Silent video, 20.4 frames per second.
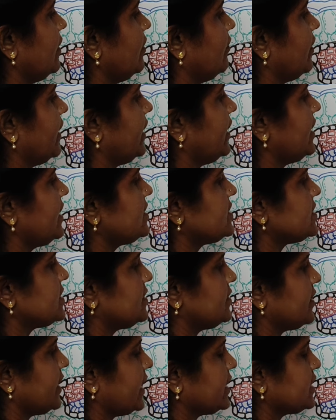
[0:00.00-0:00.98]
One
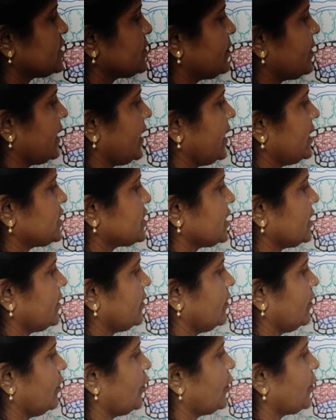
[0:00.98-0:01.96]
is
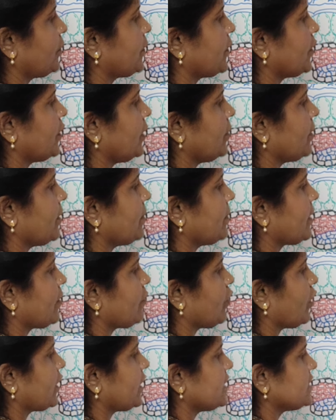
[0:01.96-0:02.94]
transpiration. Hope you remember
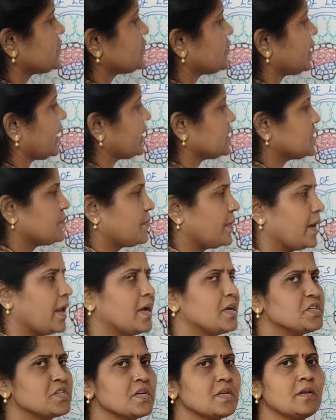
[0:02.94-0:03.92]
what is
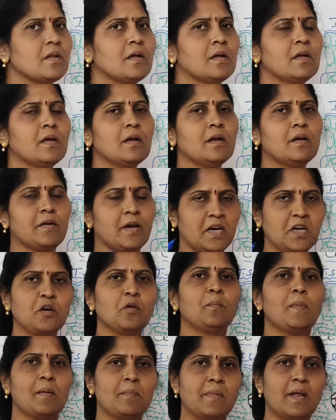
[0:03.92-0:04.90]
transpiration. Try
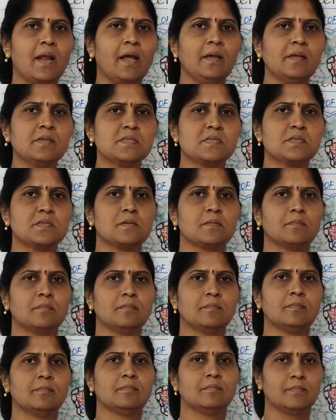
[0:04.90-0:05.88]
to memorize.
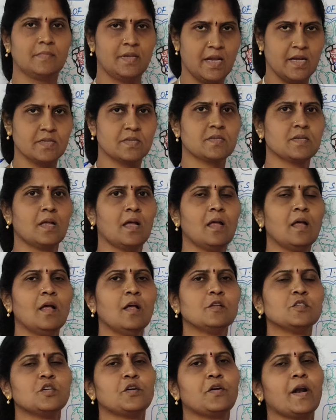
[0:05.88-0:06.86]
Yes.
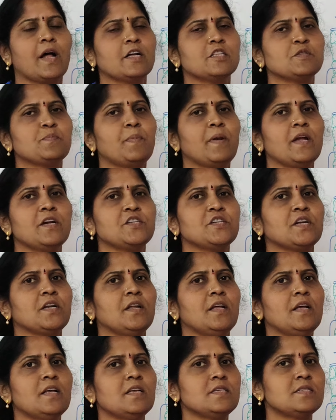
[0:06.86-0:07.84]
So
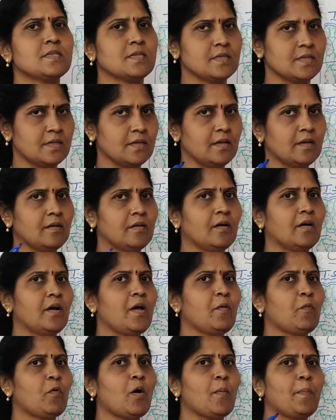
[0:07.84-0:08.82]
transpiration is
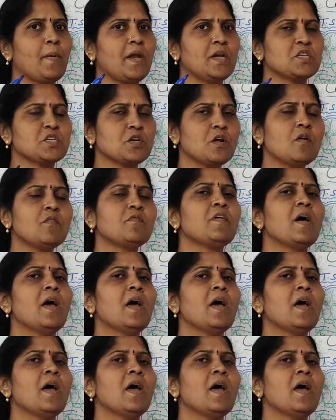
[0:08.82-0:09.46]
evaporation of